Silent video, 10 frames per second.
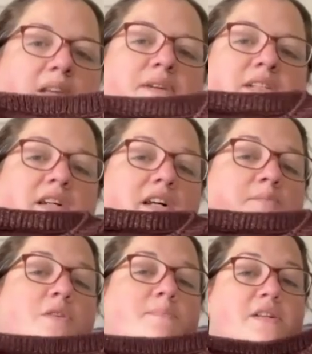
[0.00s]
my time
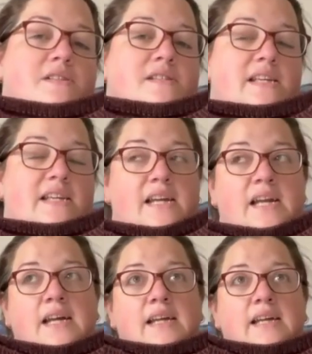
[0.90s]
on it because the
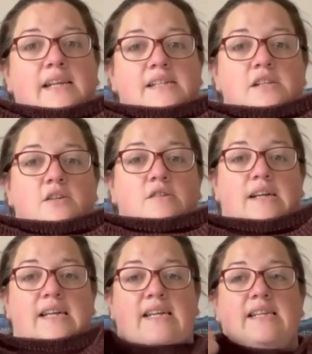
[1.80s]
knit-along
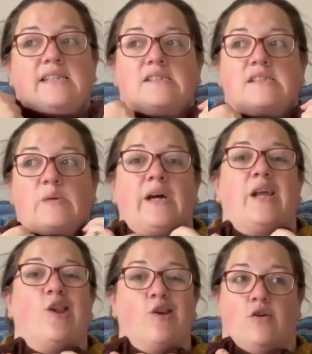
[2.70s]
is quite a
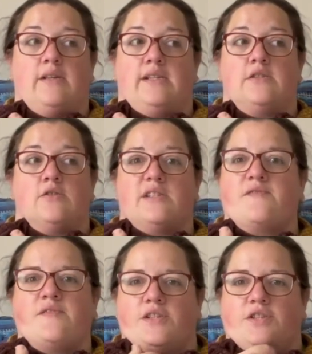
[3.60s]
long knit-along,
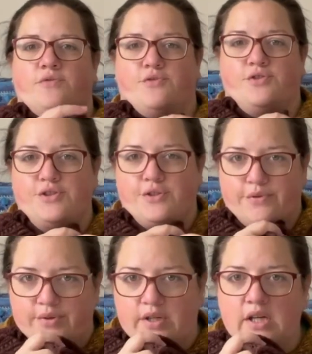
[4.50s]
doesn't finish till
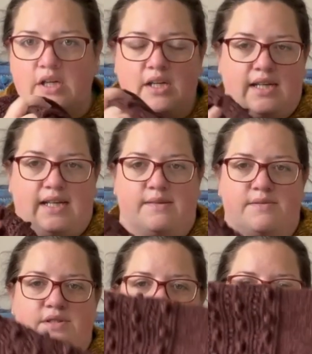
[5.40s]
June.
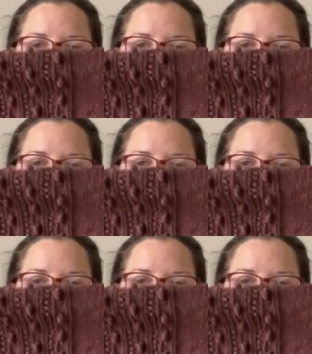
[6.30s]
So